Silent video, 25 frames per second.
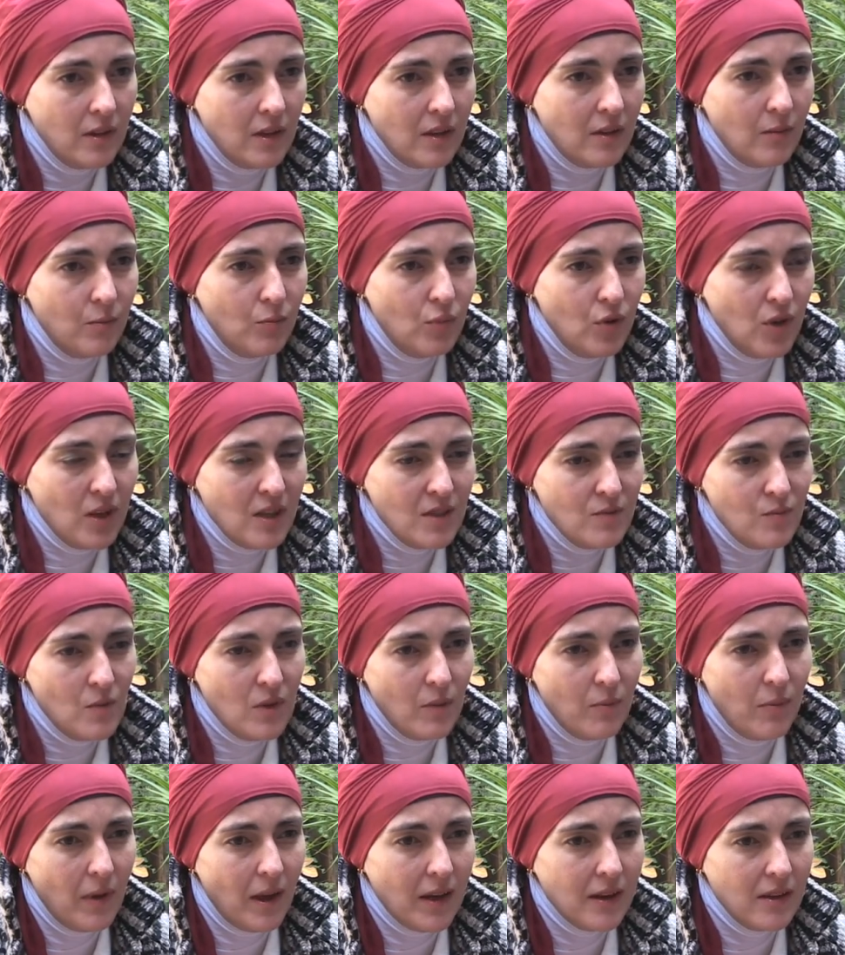It brings
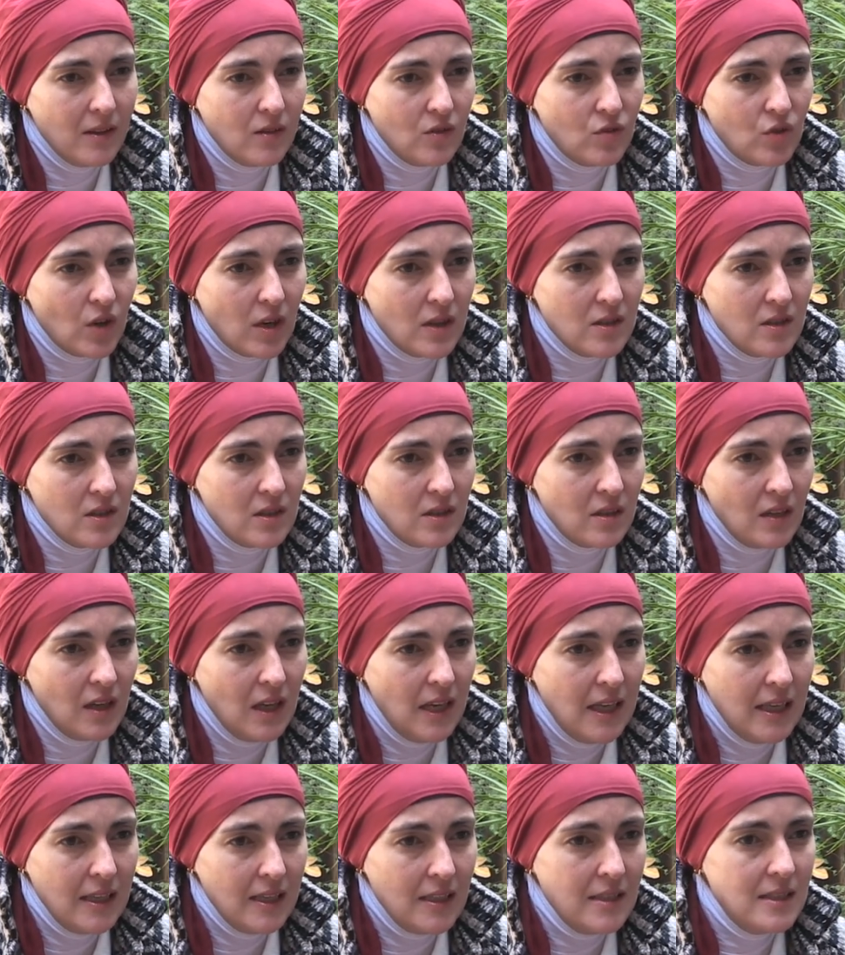me back trust
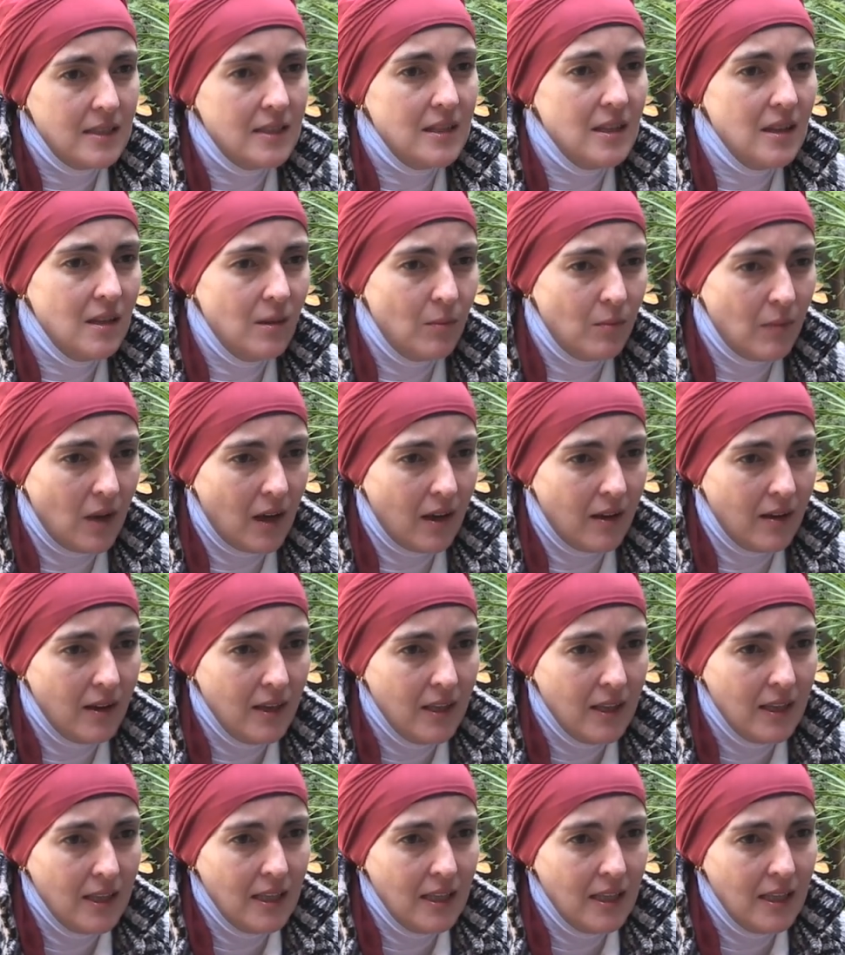in cinema,